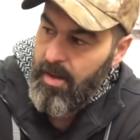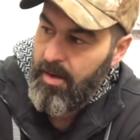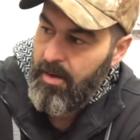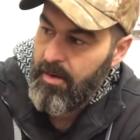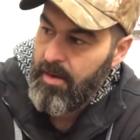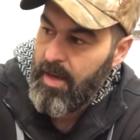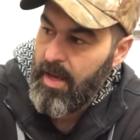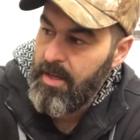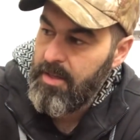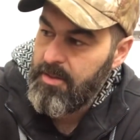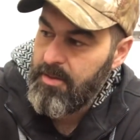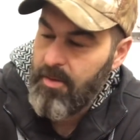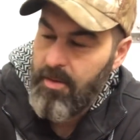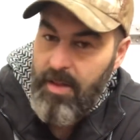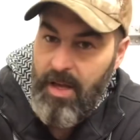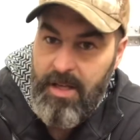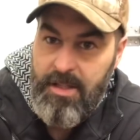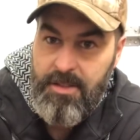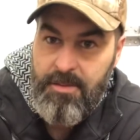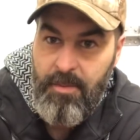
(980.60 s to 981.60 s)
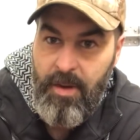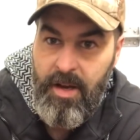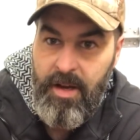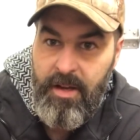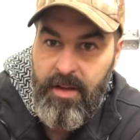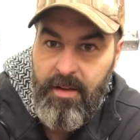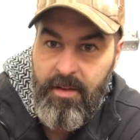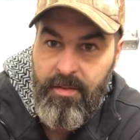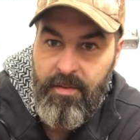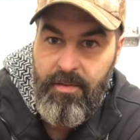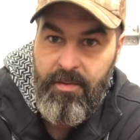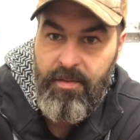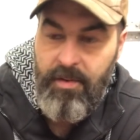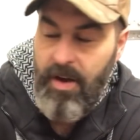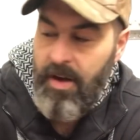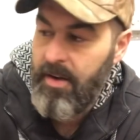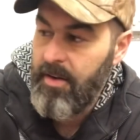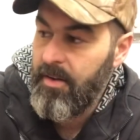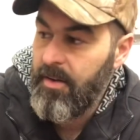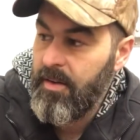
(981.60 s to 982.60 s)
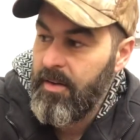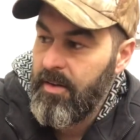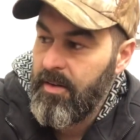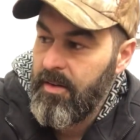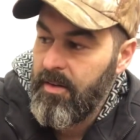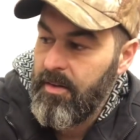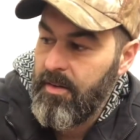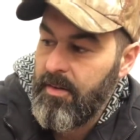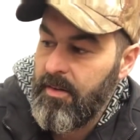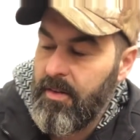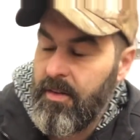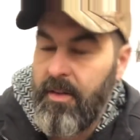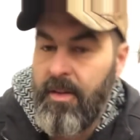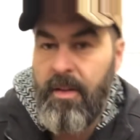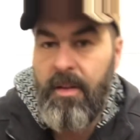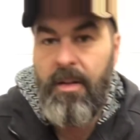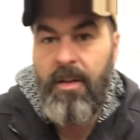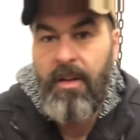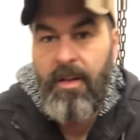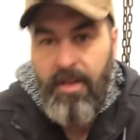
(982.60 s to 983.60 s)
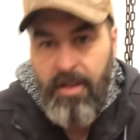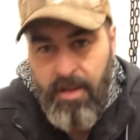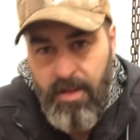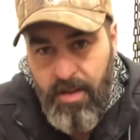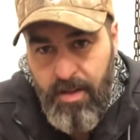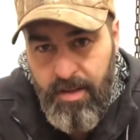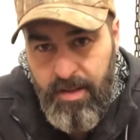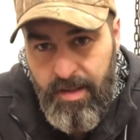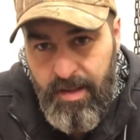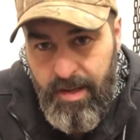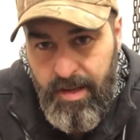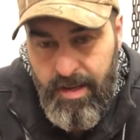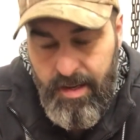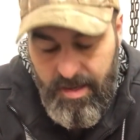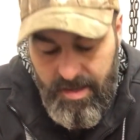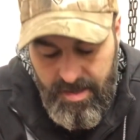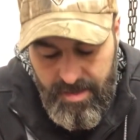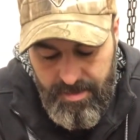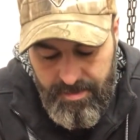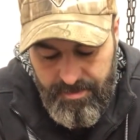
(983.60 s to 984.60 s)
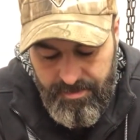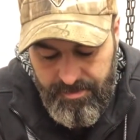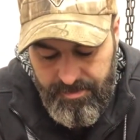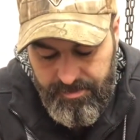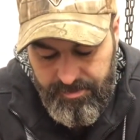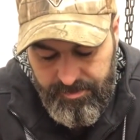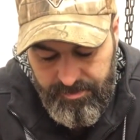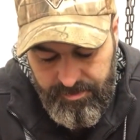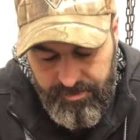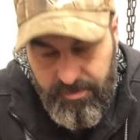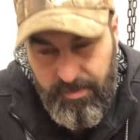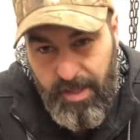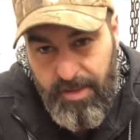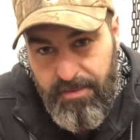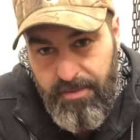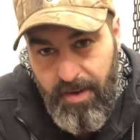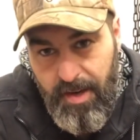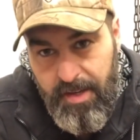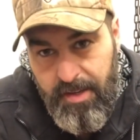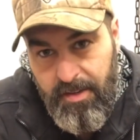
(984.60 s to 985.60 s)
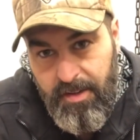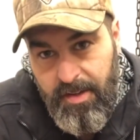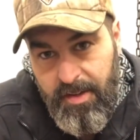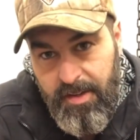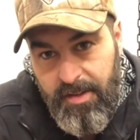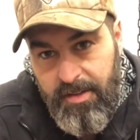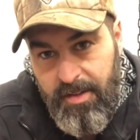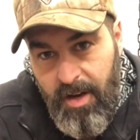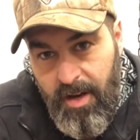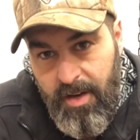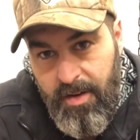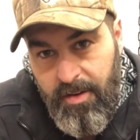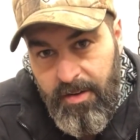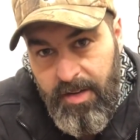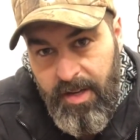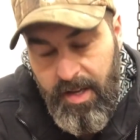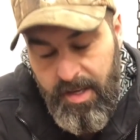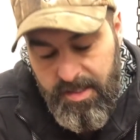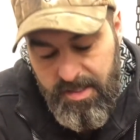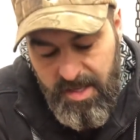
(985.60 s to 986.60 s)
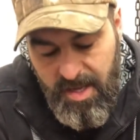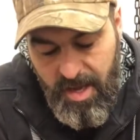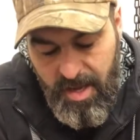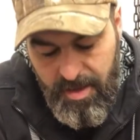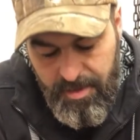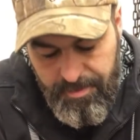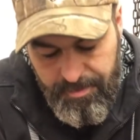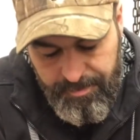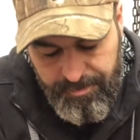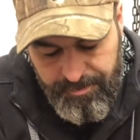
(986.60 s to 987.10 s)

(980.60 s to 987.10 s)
Okay, so that's my final little talk on the SK.